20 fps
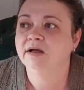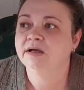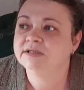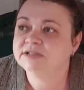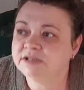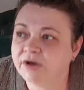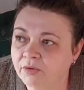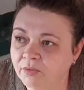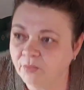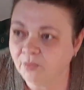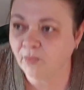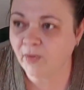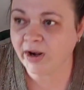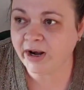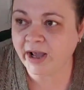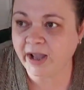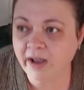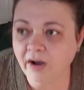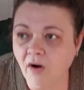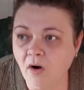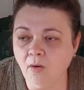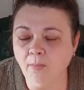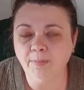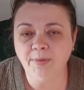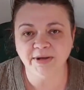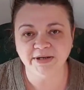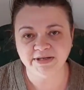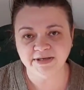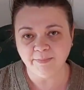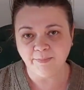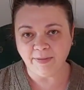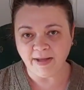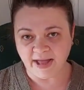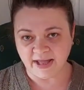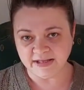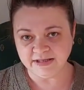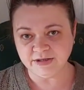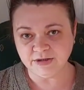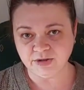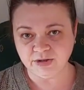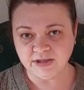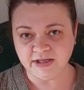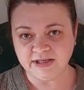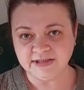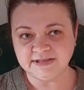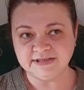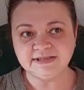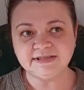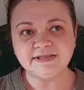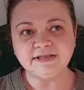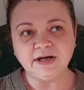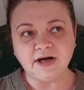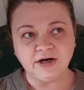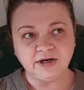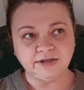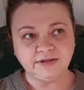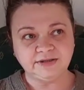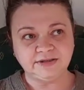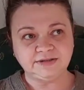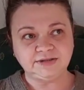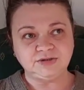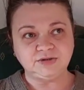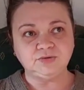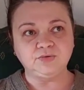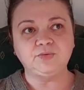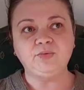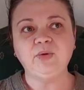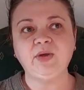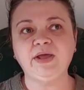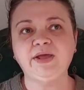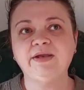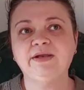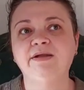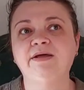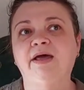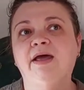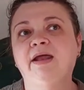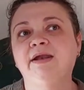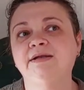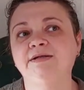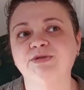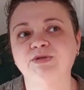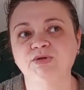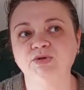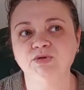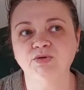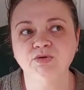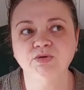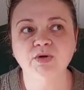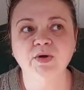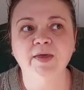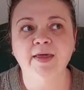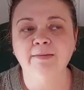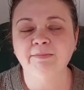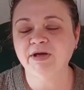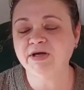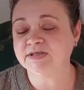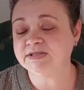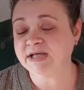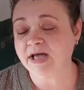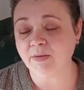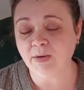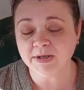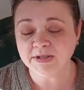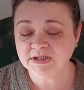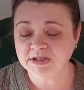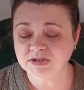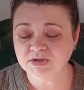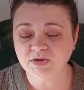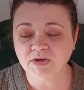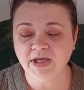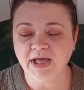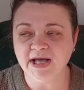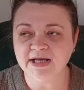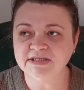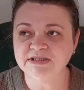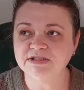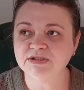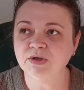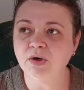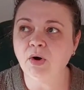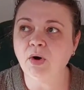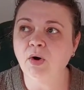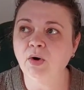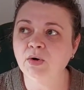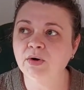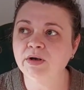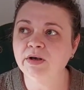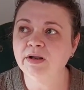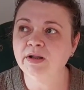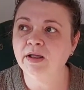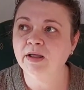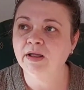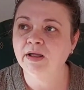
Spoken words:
So when I opened the pattern and start to read because I wanted to cast on,